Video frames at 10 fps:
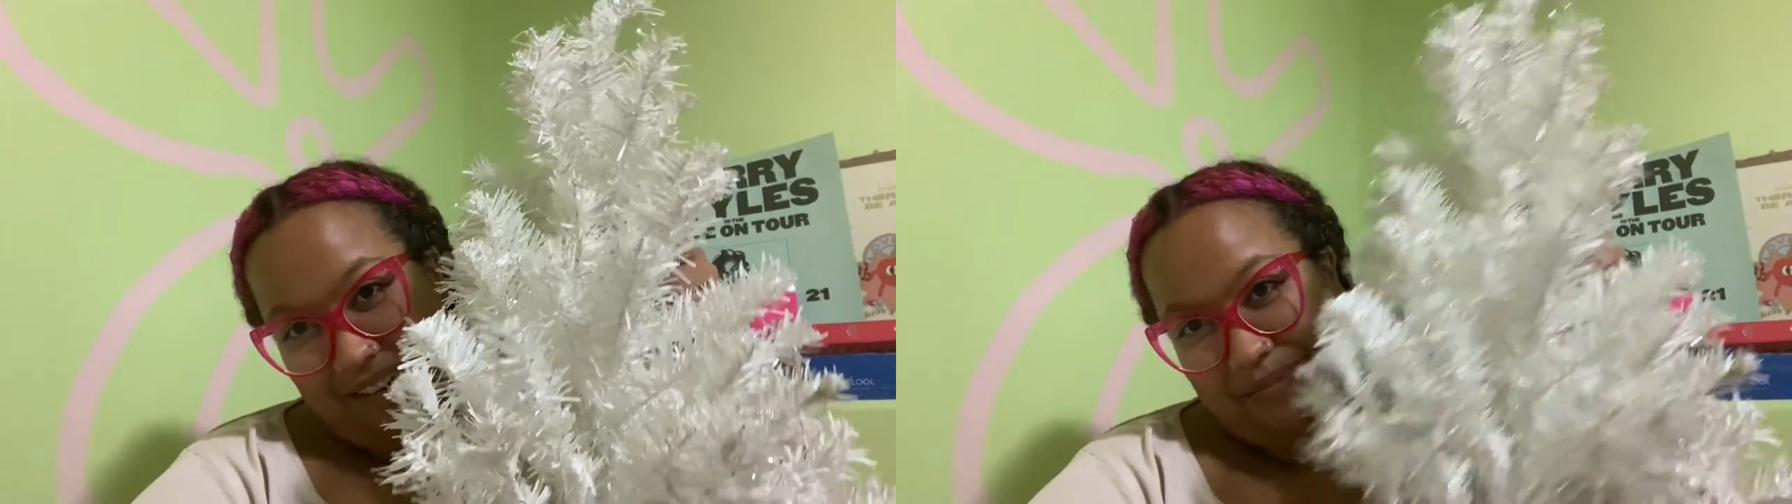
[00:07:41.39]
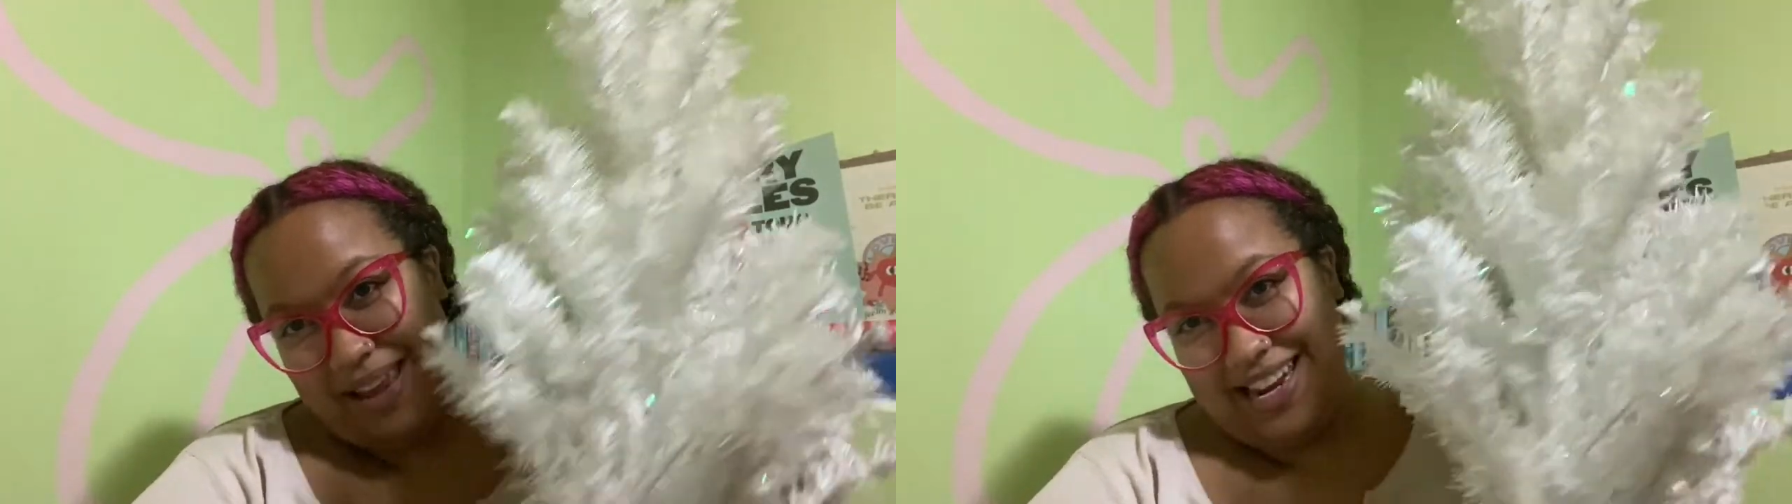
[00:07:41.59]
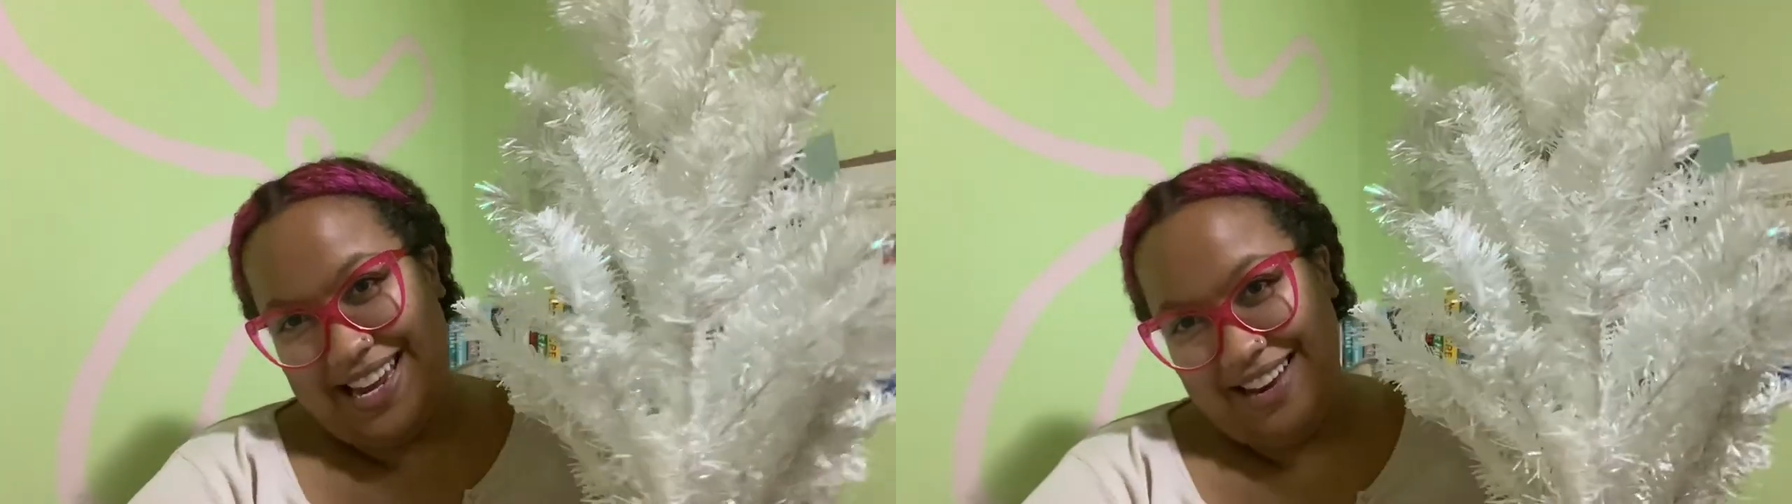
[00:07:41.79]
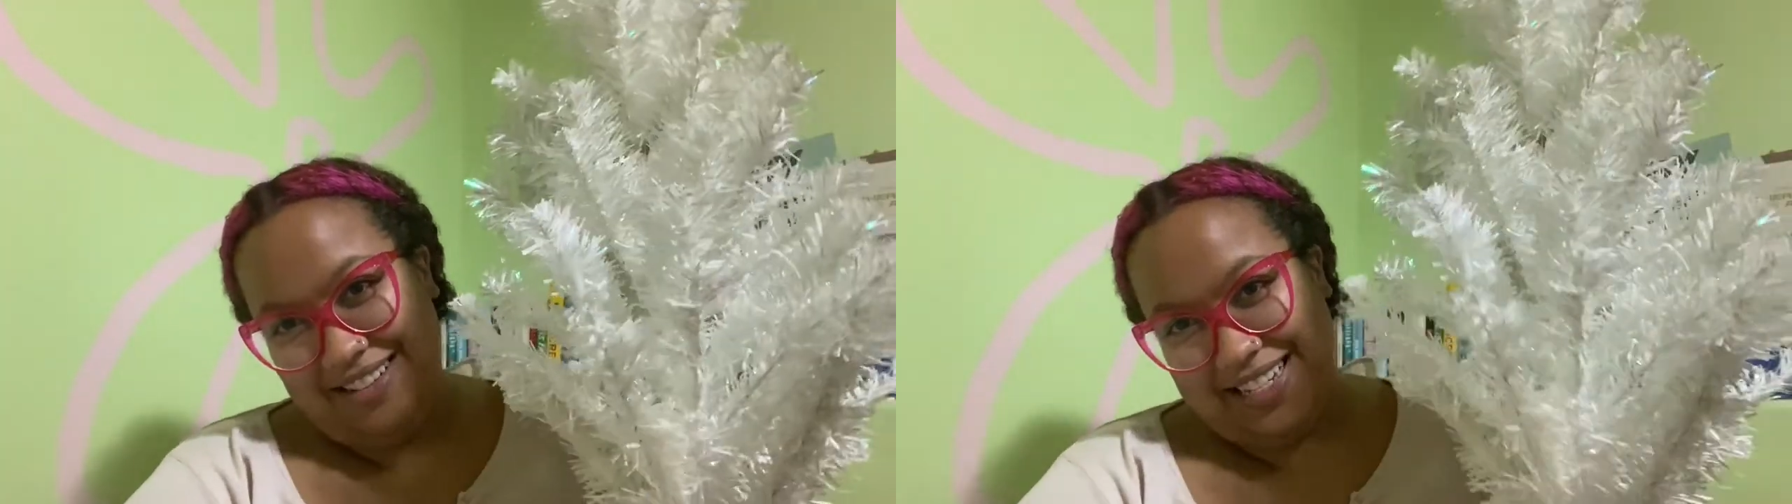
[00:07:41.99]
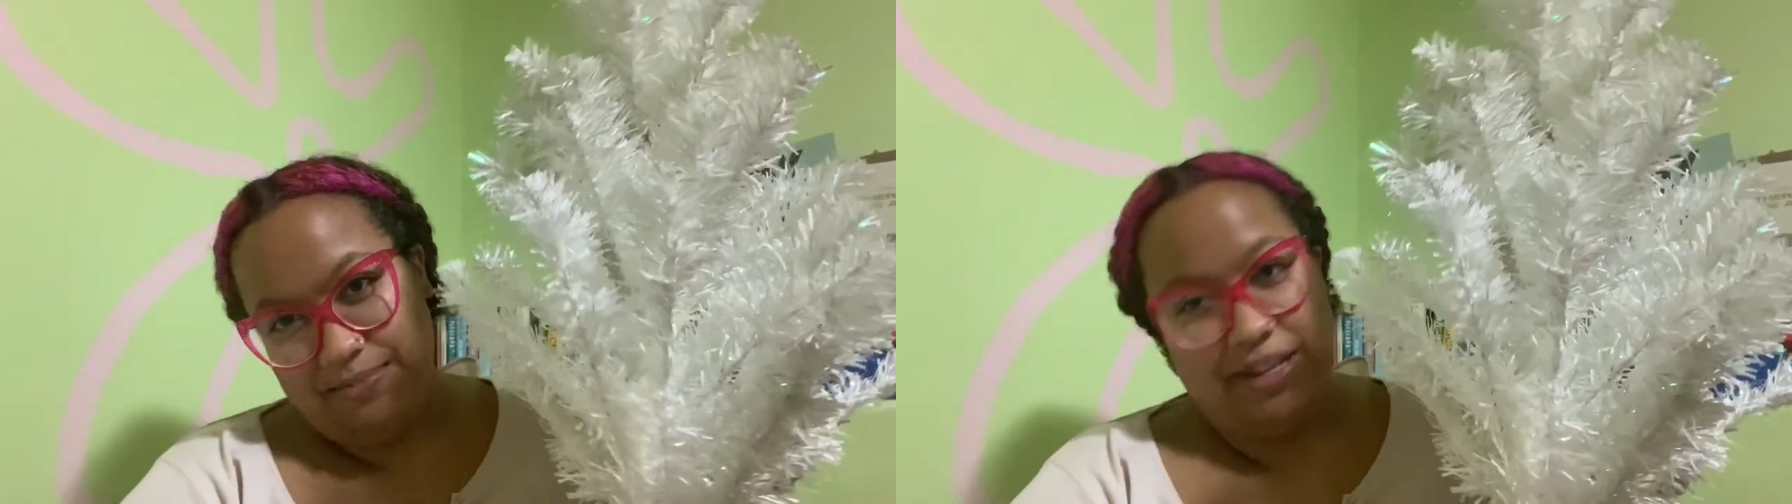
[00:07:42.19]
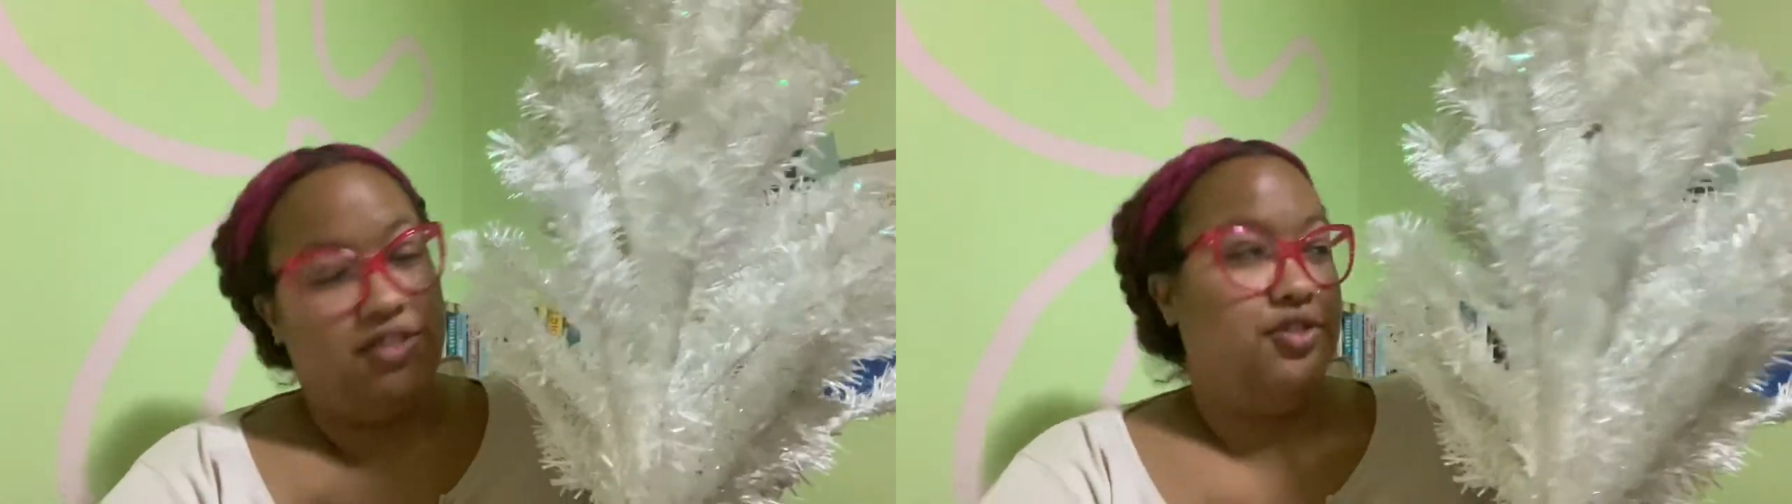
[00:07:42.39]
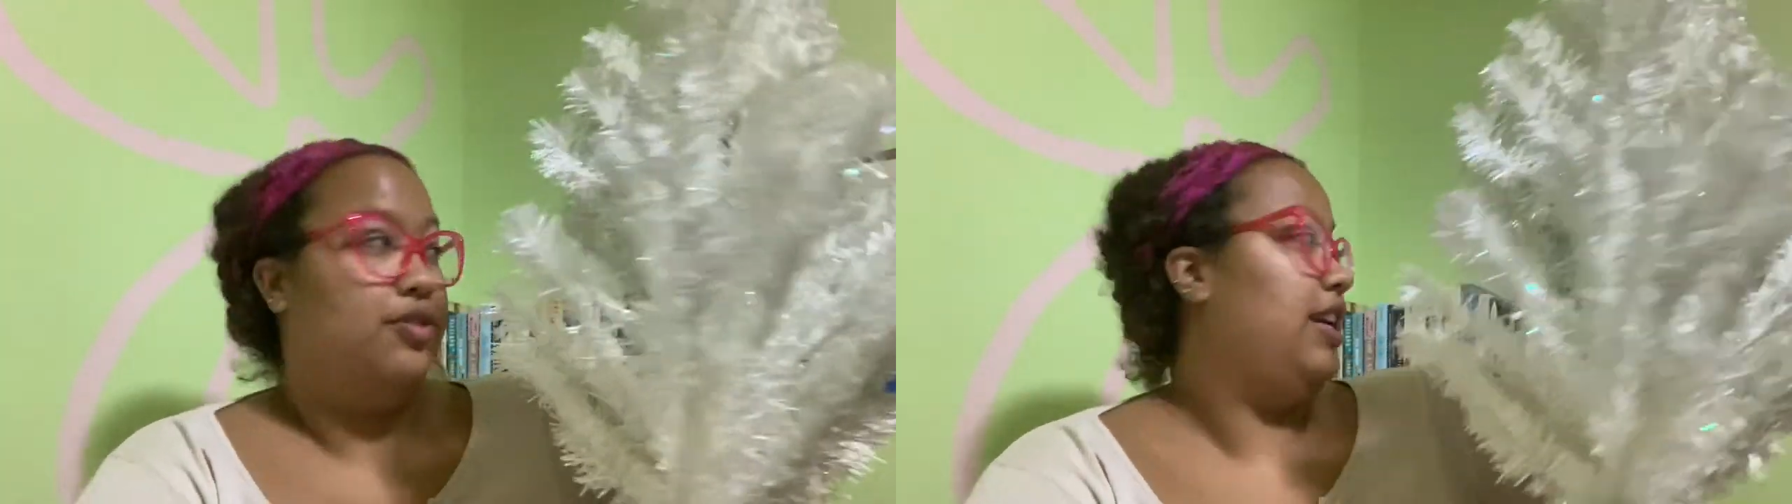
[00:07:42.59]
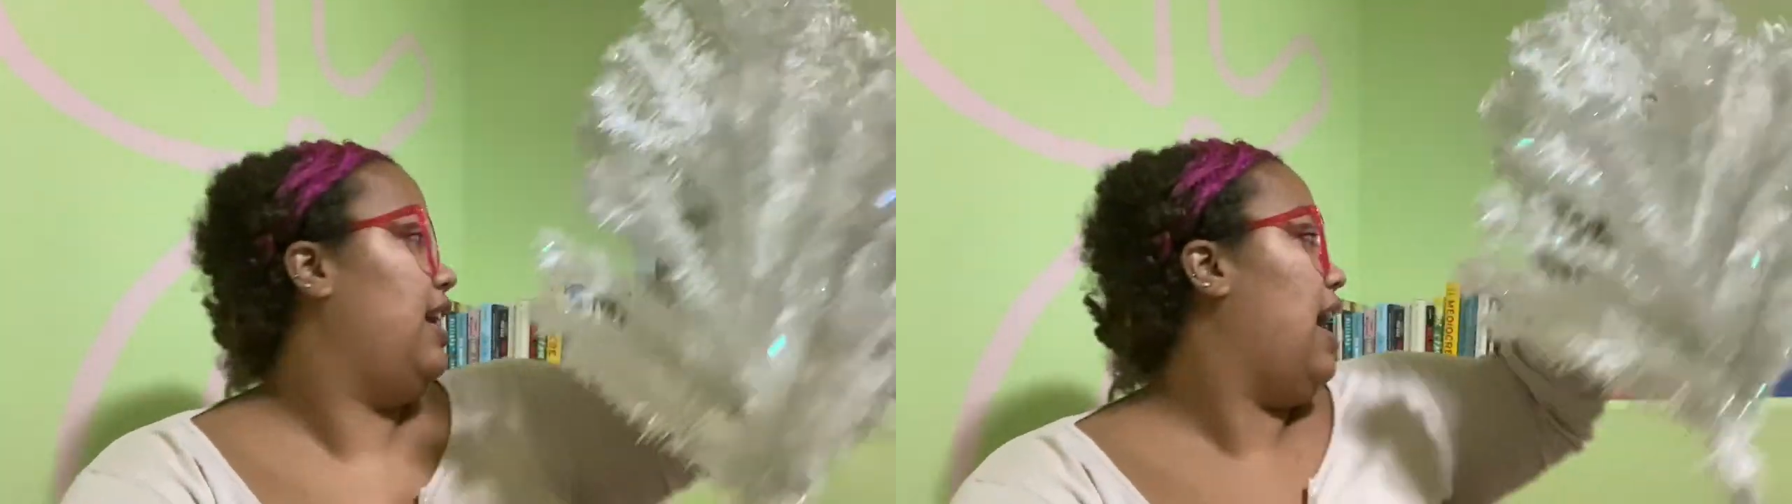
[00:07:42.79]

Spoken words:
mini Christmas tree.